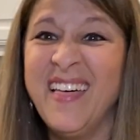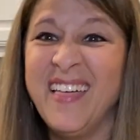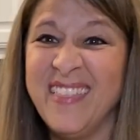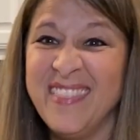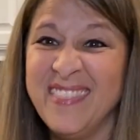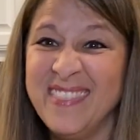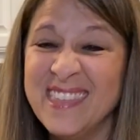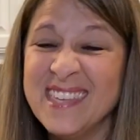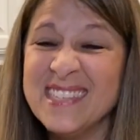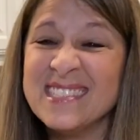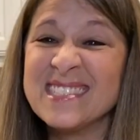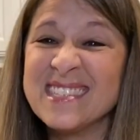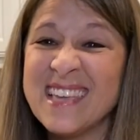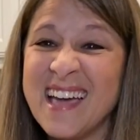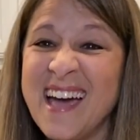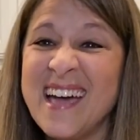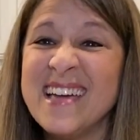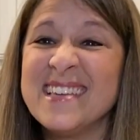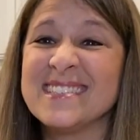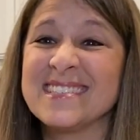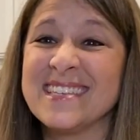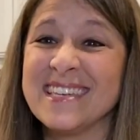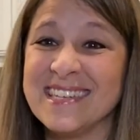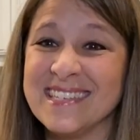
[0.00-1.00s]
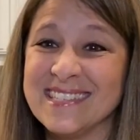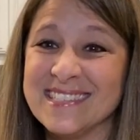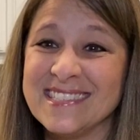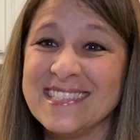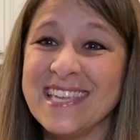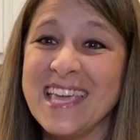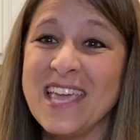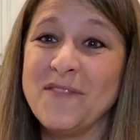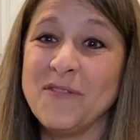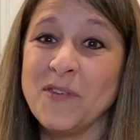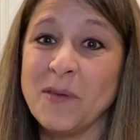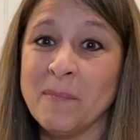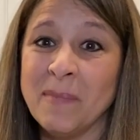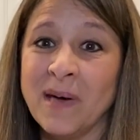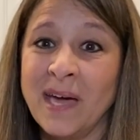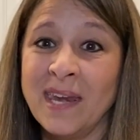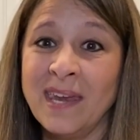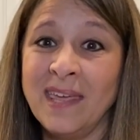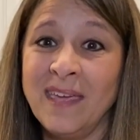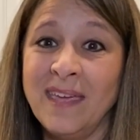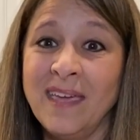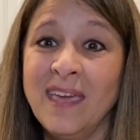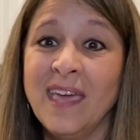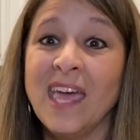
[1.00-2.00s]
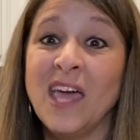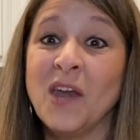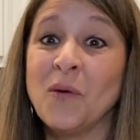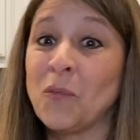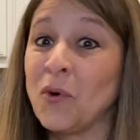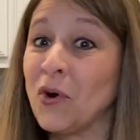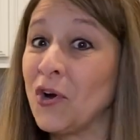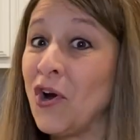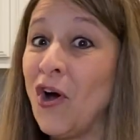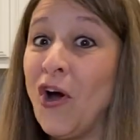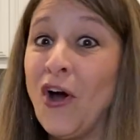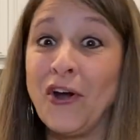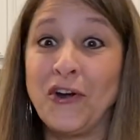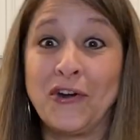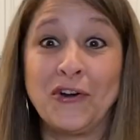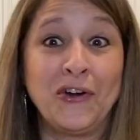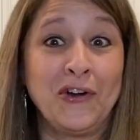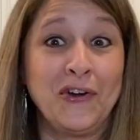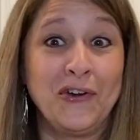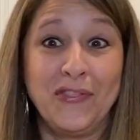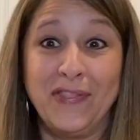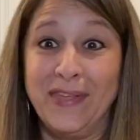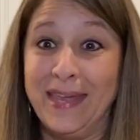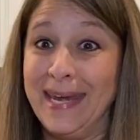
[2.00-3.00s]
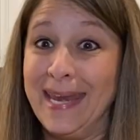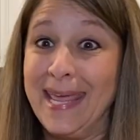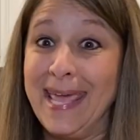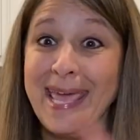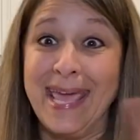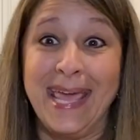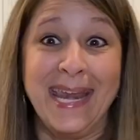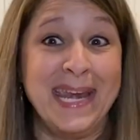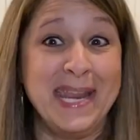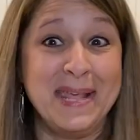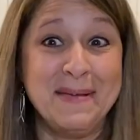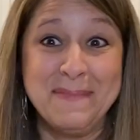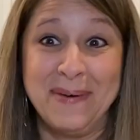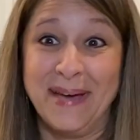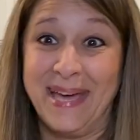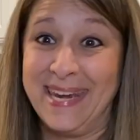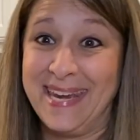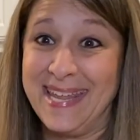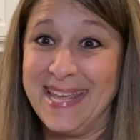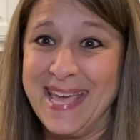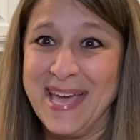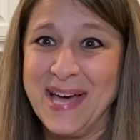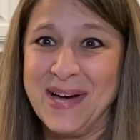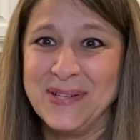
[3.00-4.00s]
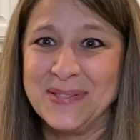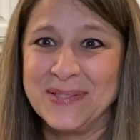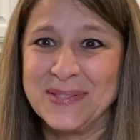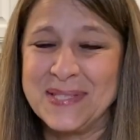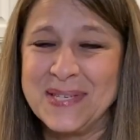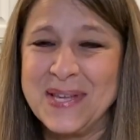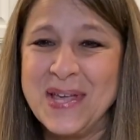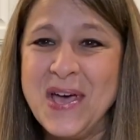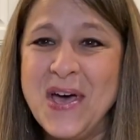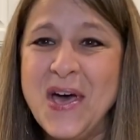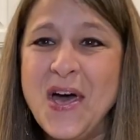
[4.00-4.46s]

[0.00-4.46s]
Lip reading: This guy is gonna save you money and work harder than anybody else.